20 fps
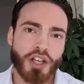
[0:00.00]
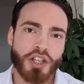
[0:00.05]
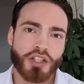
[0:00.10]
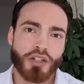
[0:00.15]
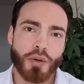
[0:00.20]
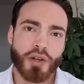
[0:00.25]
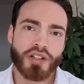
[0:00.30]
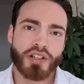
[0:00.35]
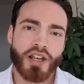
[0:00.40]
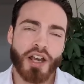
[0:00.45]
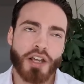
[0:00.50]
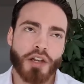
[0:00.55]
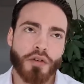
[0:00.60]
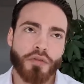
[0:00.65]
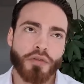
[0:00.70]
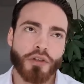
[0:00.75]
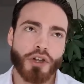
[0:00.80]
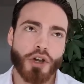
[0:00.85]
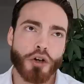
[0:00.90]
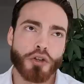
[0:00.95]
So it kind
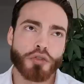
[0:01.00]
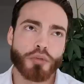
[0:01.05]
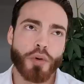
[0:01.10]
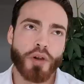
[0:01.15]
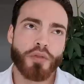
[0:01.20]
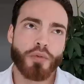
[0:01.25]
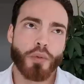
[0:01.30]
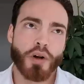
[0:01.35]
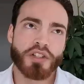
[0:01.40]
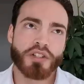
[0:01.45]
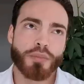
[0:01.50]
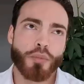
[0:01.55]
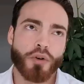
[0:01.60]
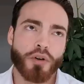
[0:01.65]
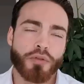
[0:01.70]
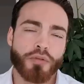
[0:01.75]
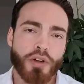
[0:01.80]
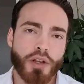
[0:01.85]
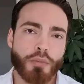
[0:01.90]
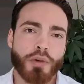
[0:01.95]
of goes with what's
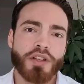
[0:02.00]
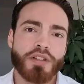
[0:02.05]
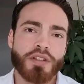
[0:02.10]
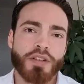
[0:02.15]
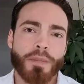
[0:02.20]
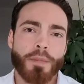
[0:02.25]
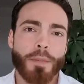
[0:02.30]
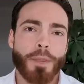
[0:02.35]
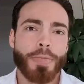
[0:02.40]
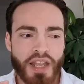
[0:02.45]
more frequent.